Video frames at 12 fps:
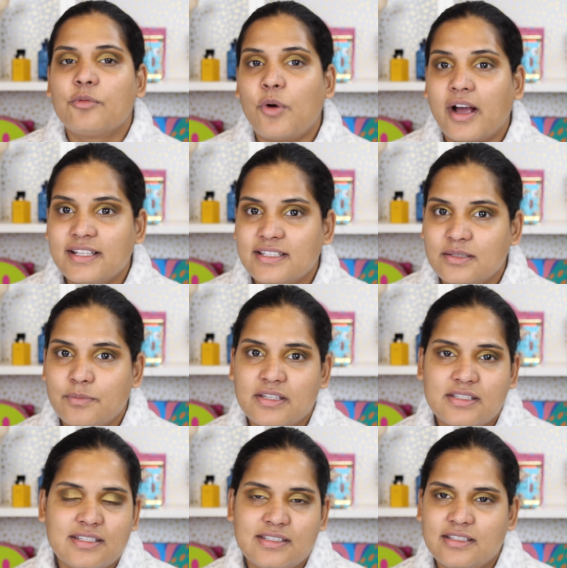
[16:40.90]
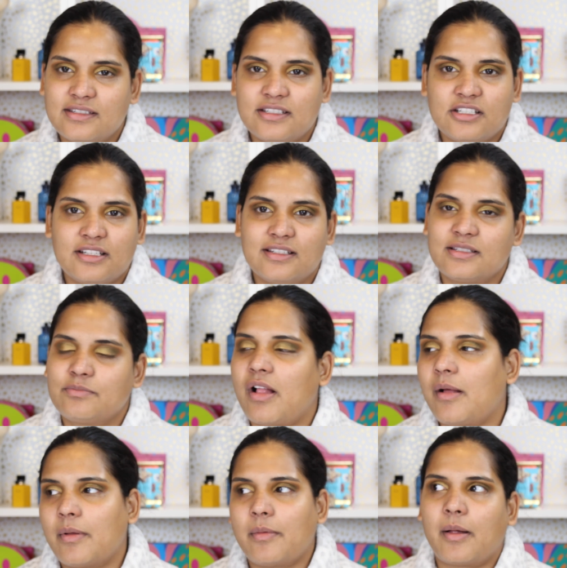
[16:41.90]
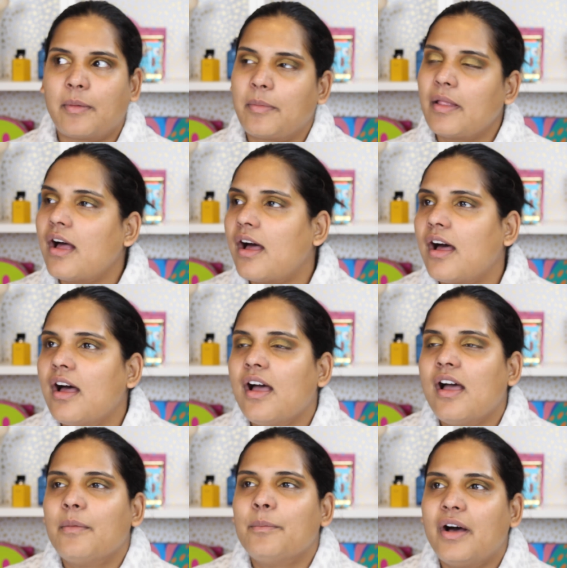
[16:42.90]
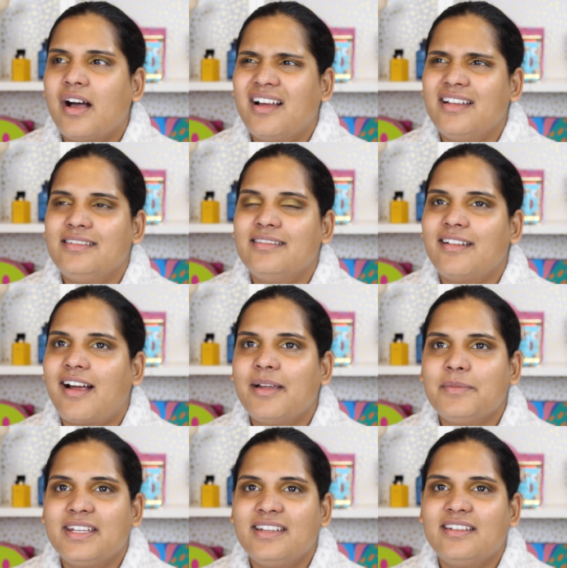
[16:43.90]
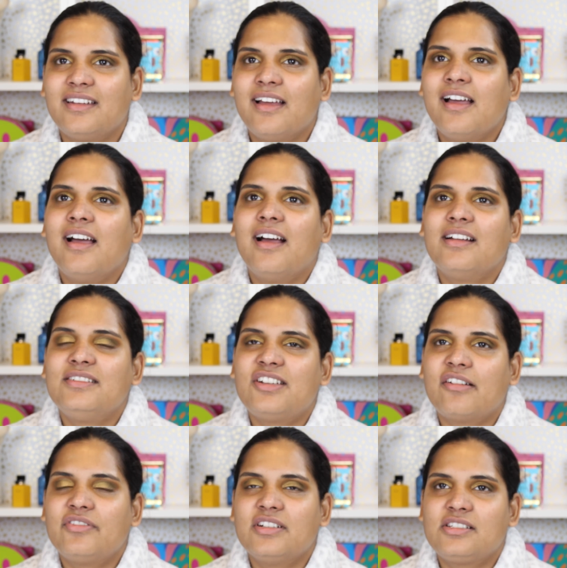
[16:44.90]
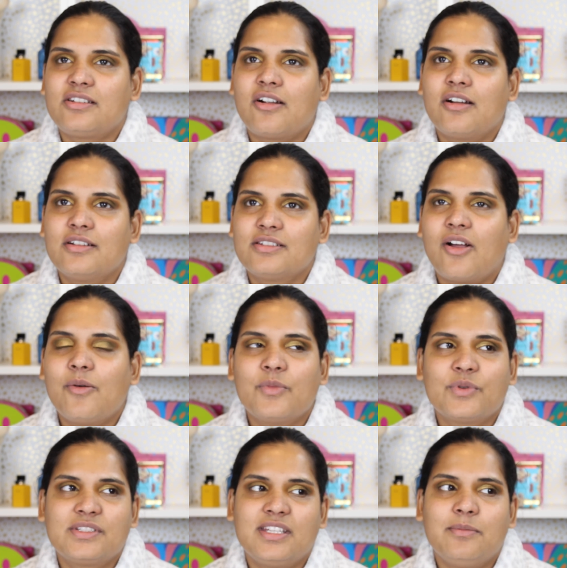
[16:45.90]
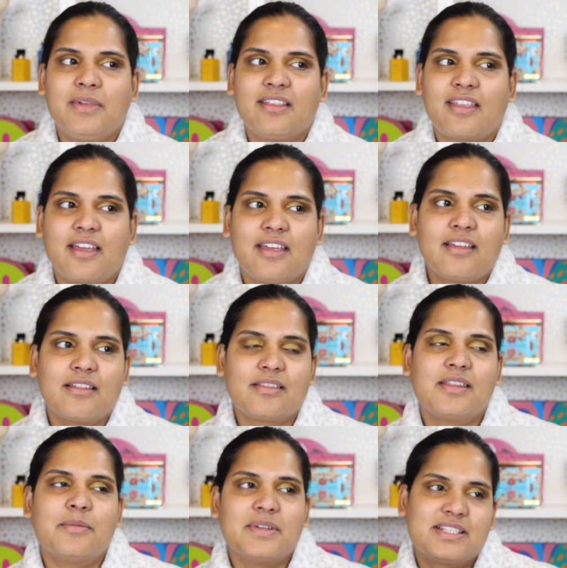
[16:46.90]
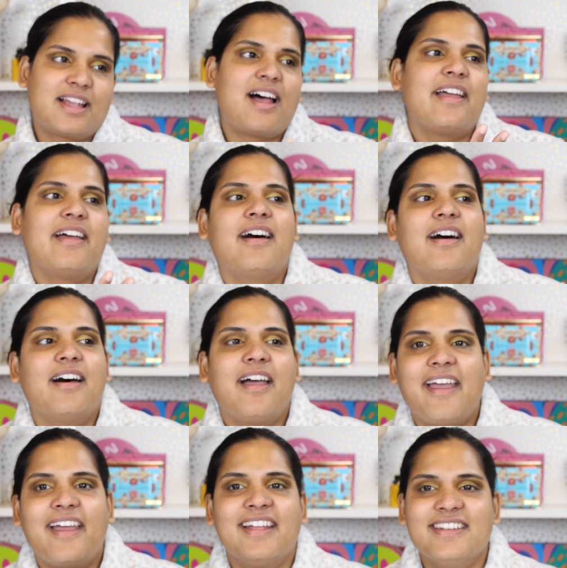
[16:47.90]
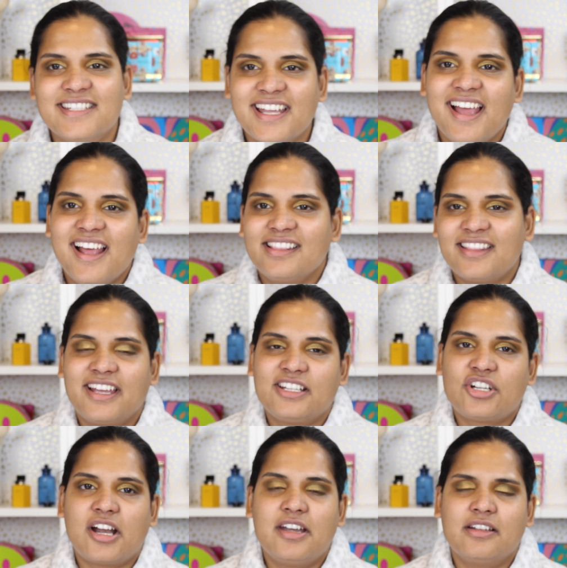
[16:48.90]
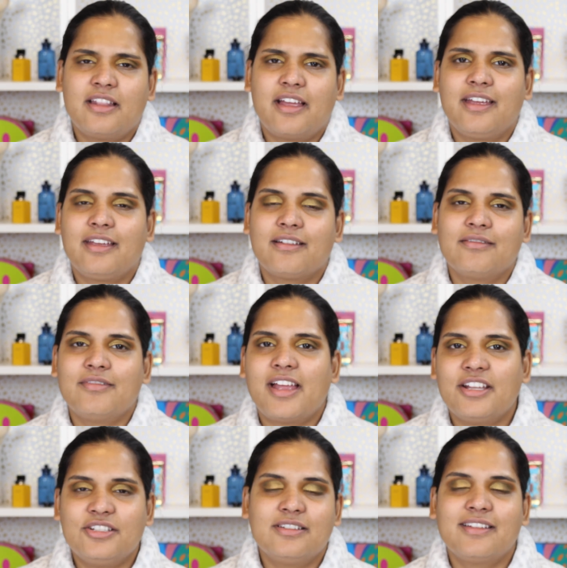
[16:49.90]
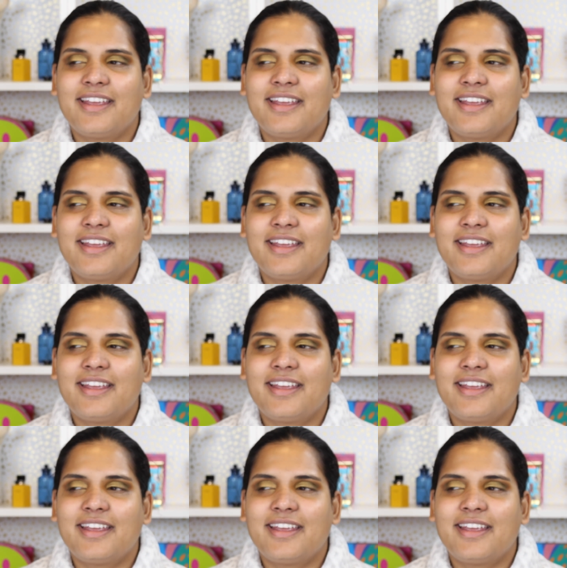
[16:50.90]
wisest business decisions, blah, blah, blah, blah, blah. But I mean, Jeffree Star is almost seeming like the messiah, and like trying to like I